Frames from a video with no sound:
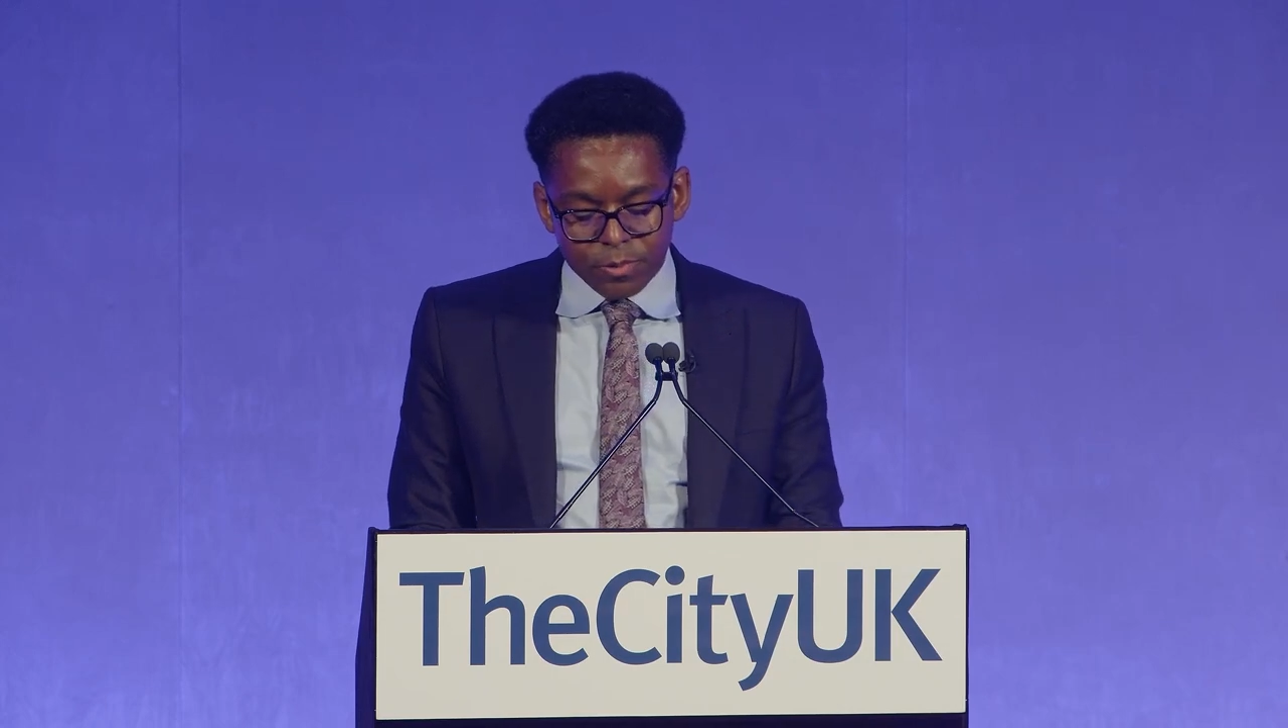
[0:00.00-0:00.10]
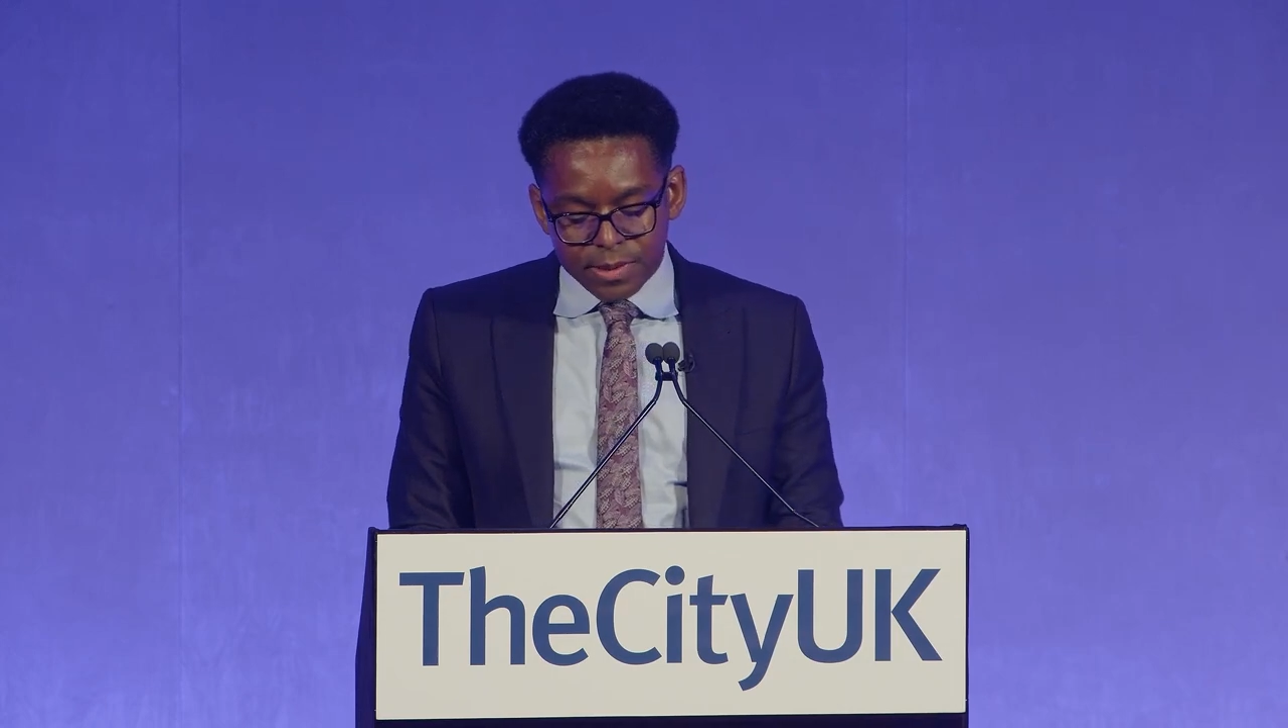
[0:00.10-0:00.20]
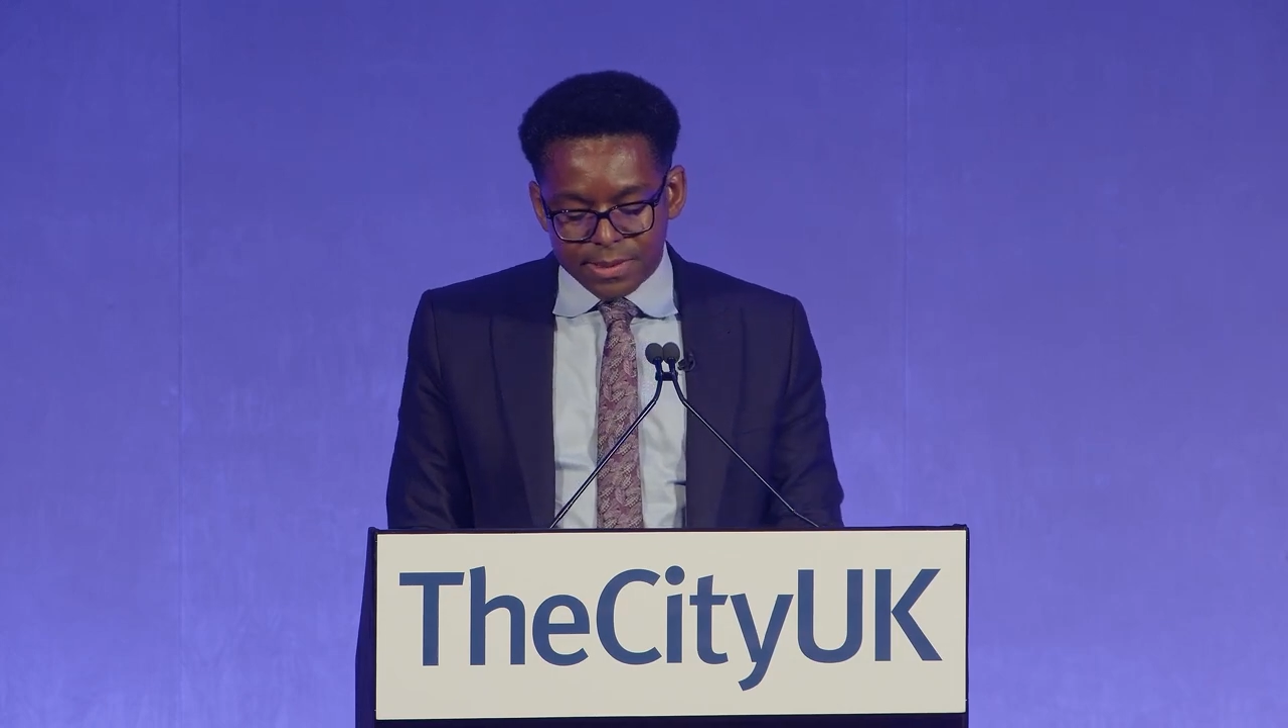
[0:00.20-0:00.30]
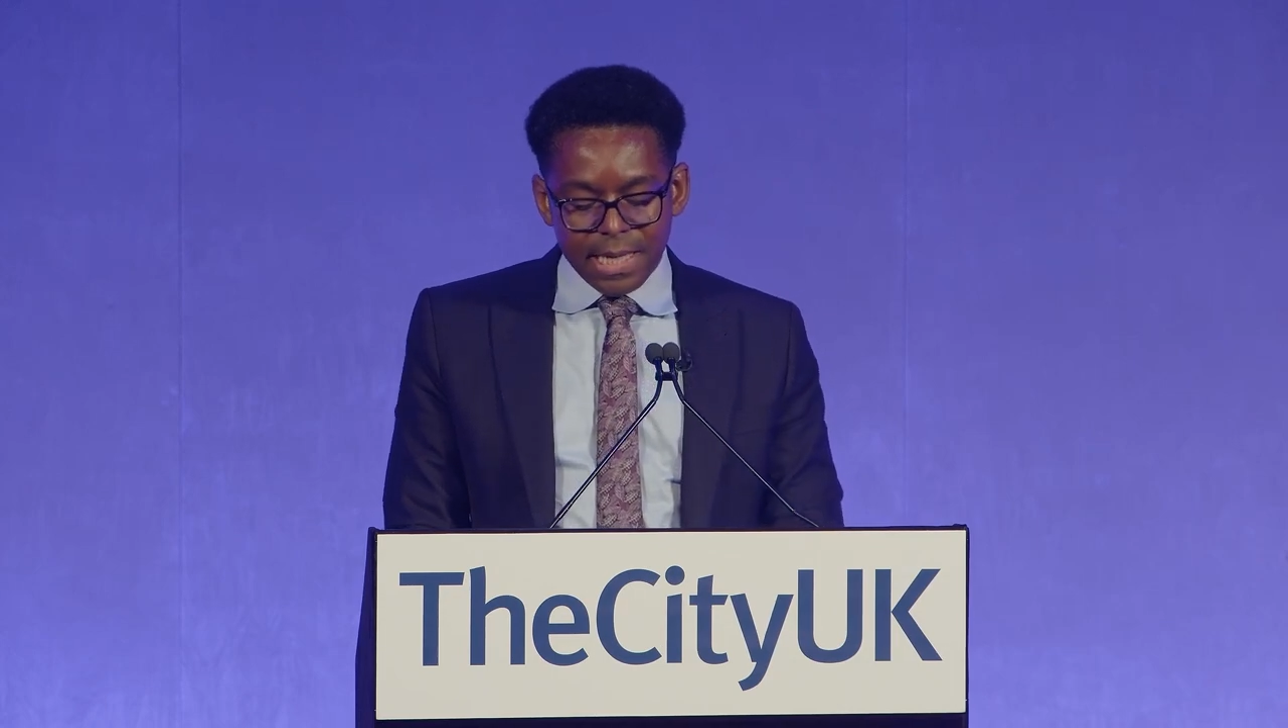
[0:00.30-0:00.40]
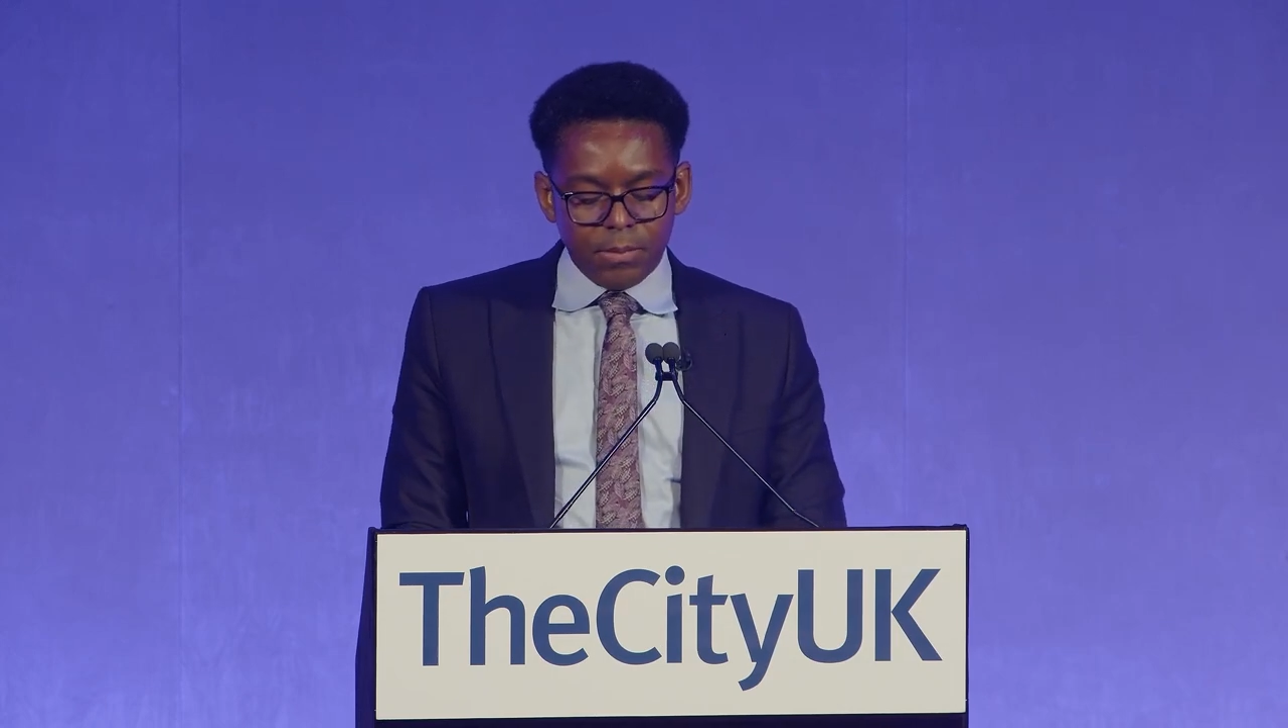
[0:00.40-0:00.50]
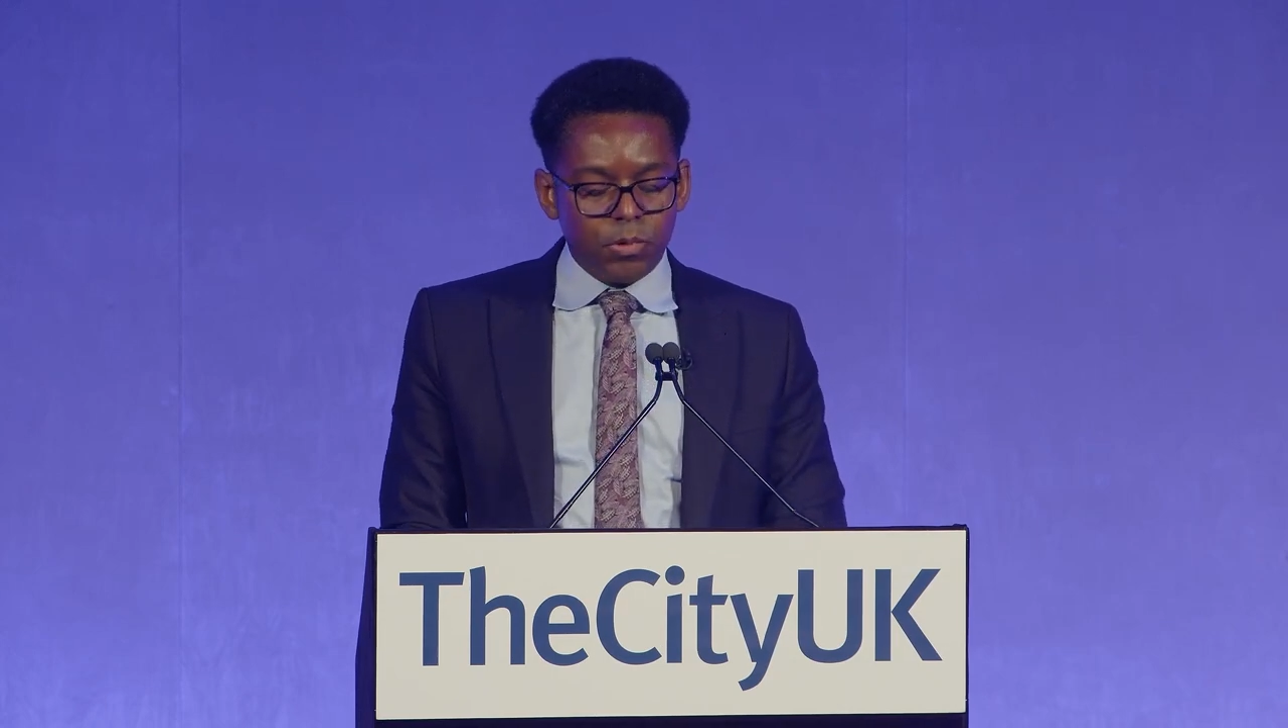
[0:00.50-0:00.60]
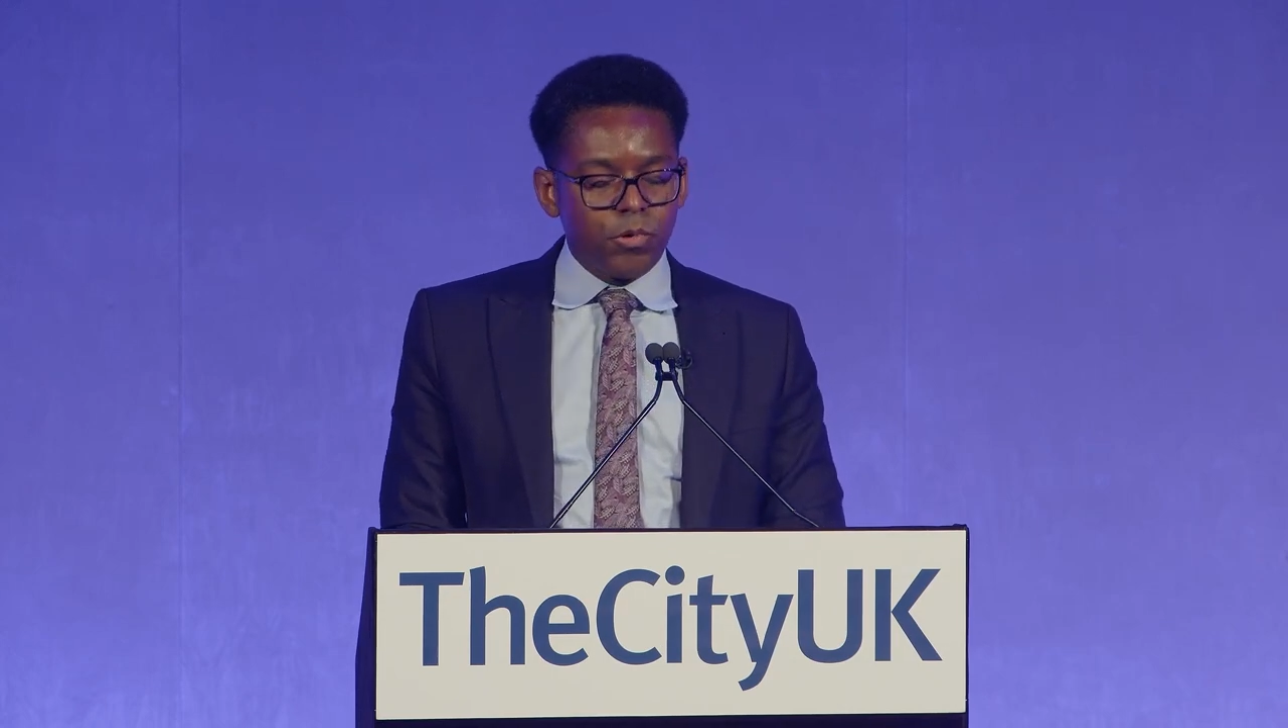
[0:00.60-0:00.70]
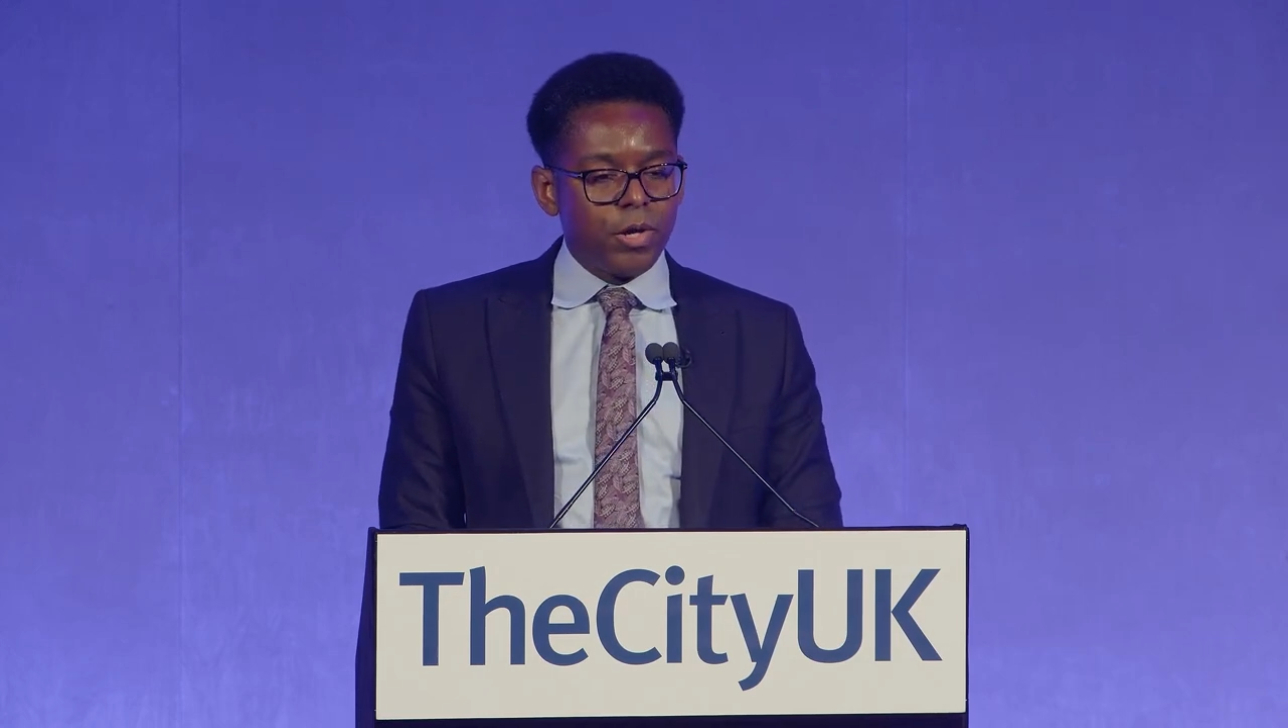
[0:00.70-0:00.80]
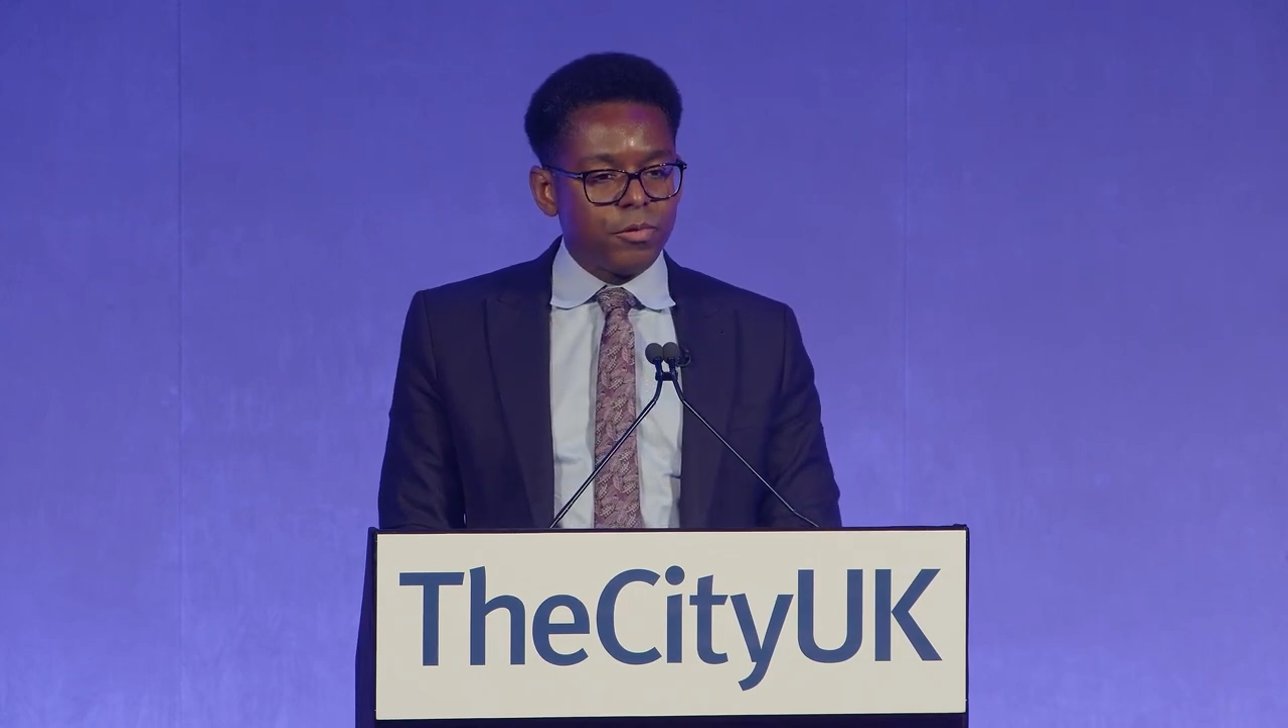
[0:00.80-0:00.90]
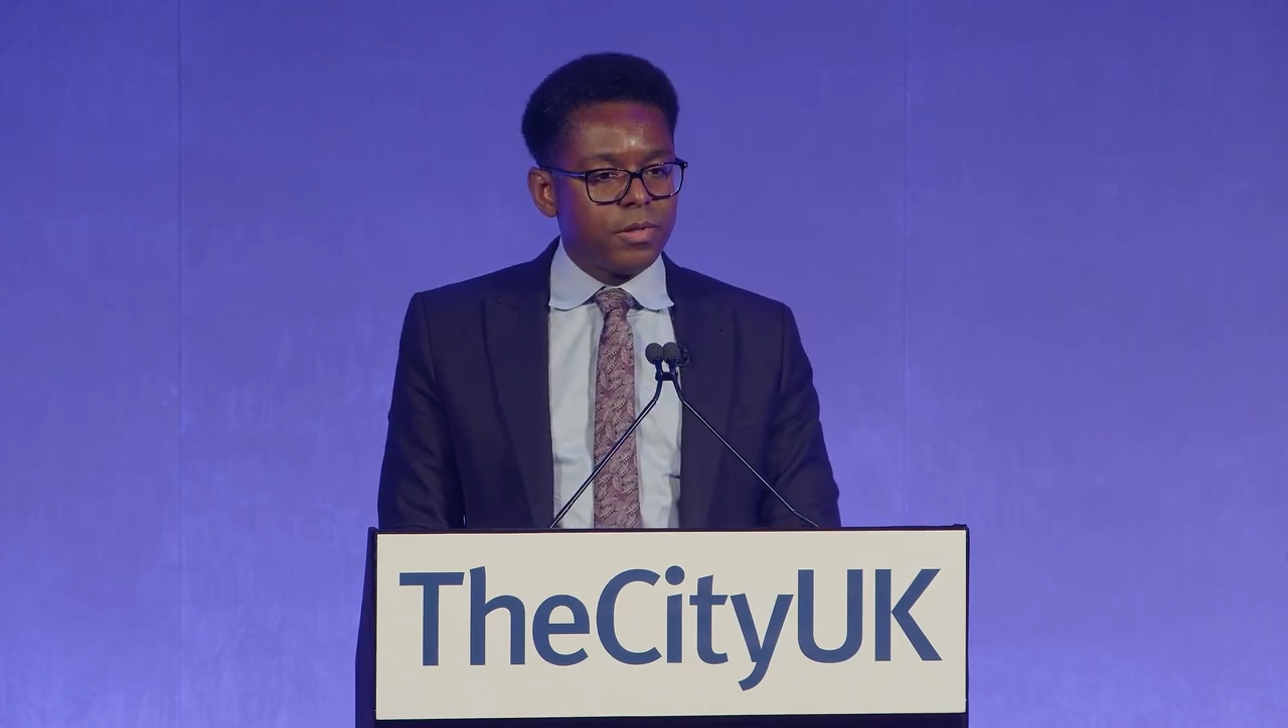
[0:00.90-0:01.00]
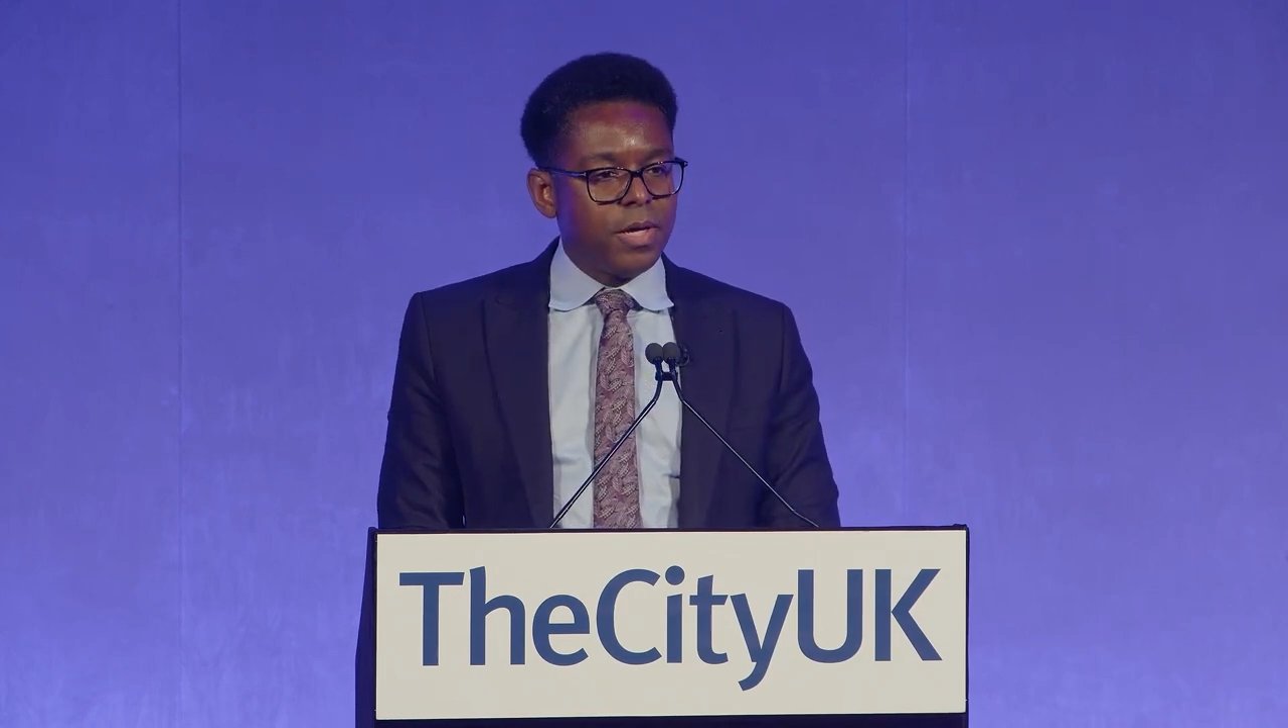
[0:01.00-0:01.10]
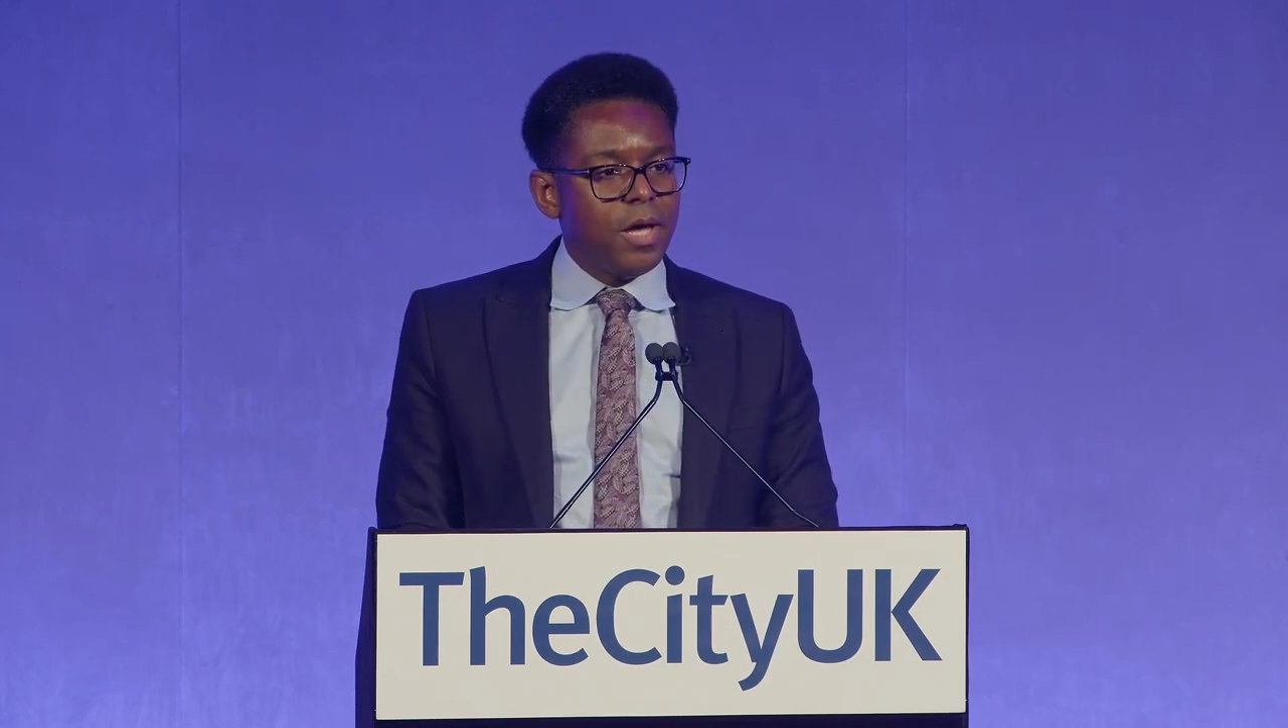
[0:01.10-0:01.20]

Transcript: sustainable growth